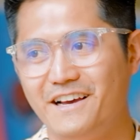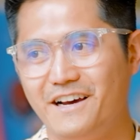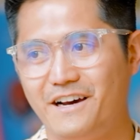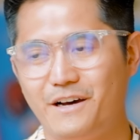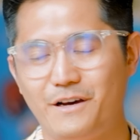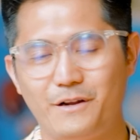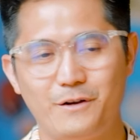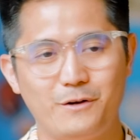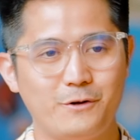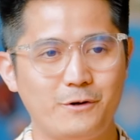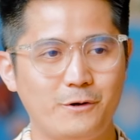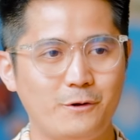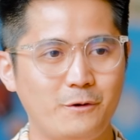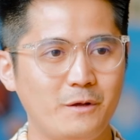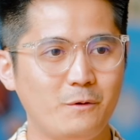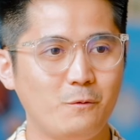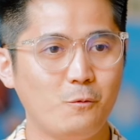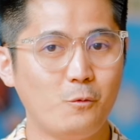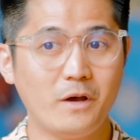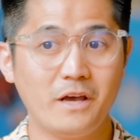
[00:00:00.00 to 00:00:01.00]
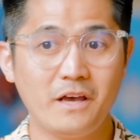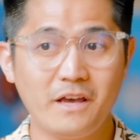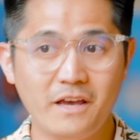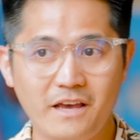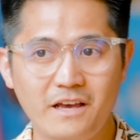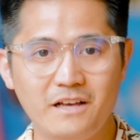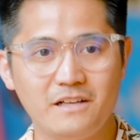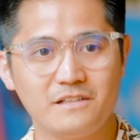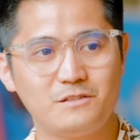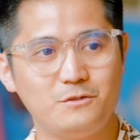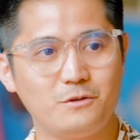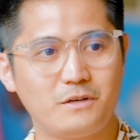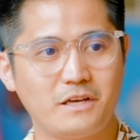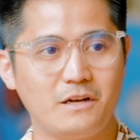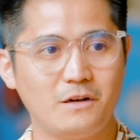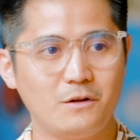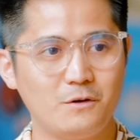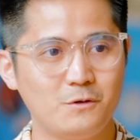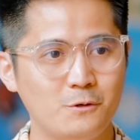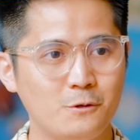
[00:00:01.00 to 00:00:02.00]
not knowing where else you
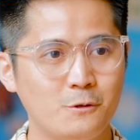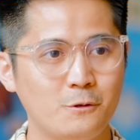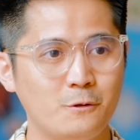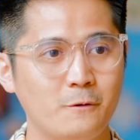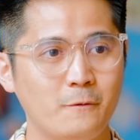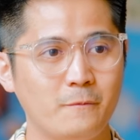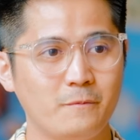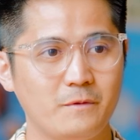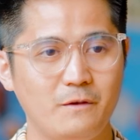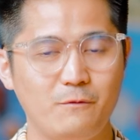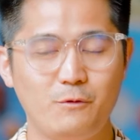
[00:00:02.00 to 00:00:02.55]
can go,